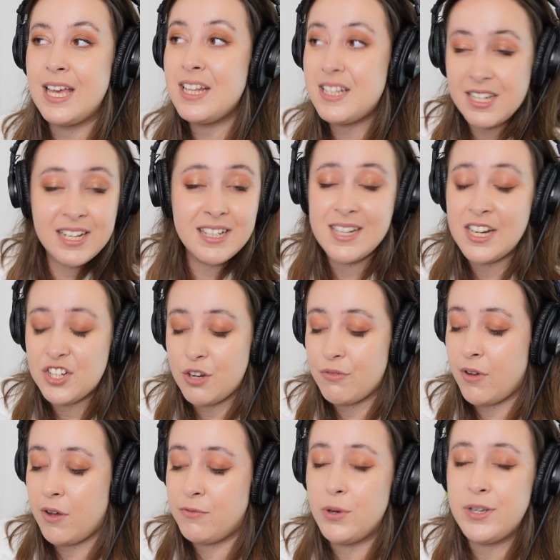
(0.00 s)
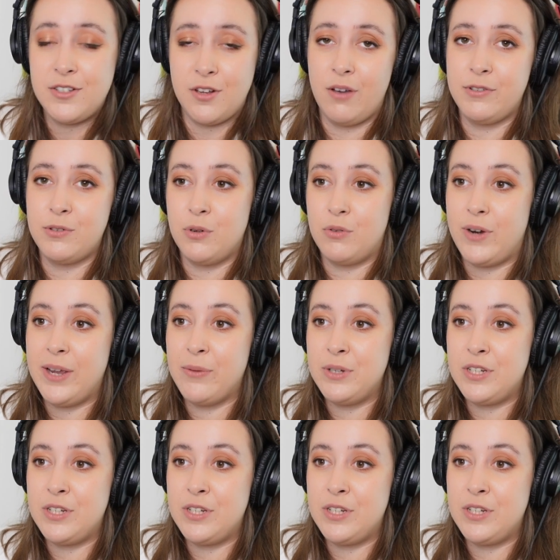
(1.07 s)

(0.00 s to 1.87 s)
an extension of our voice after all, right?